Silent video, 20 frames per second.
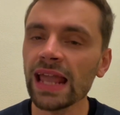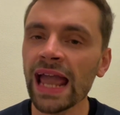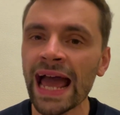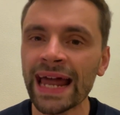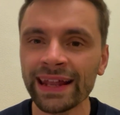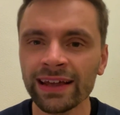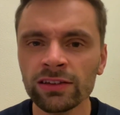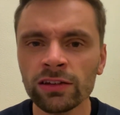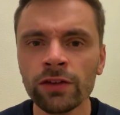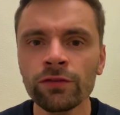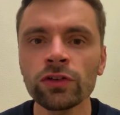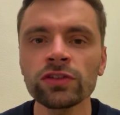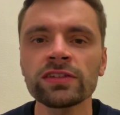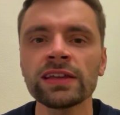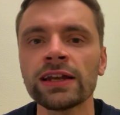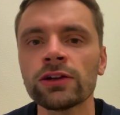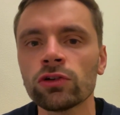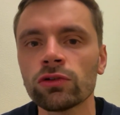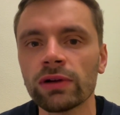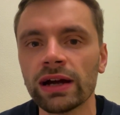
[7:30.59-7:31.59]
And as I've
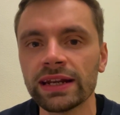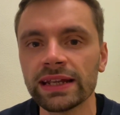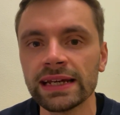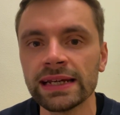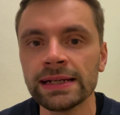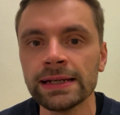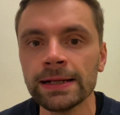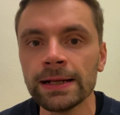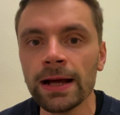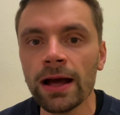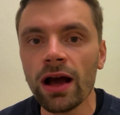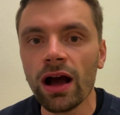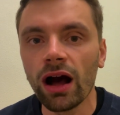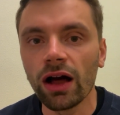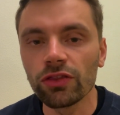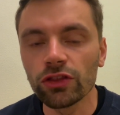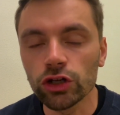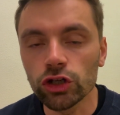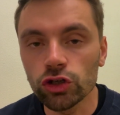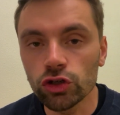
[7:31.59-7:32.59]
said already,
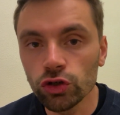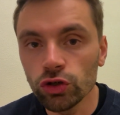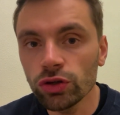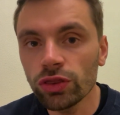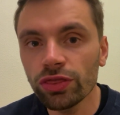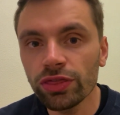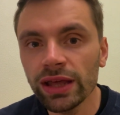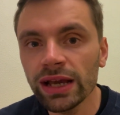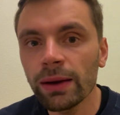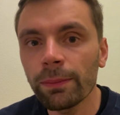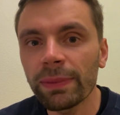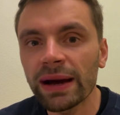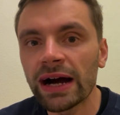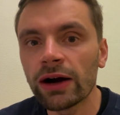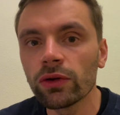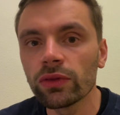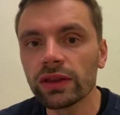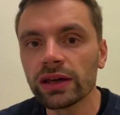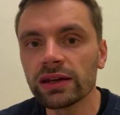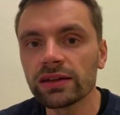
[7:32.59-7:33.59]
the good thing
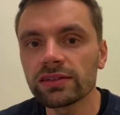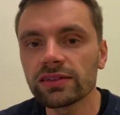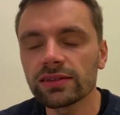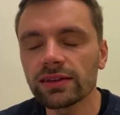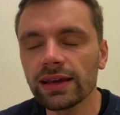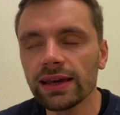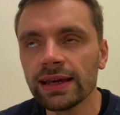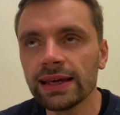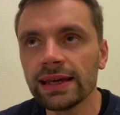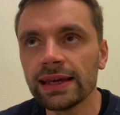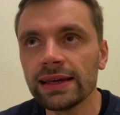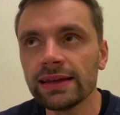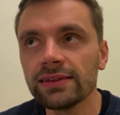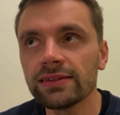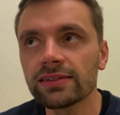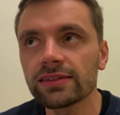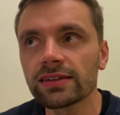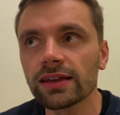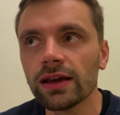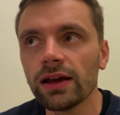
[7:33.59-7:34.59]
about this
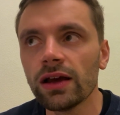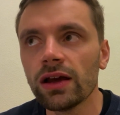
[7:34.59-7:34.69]
is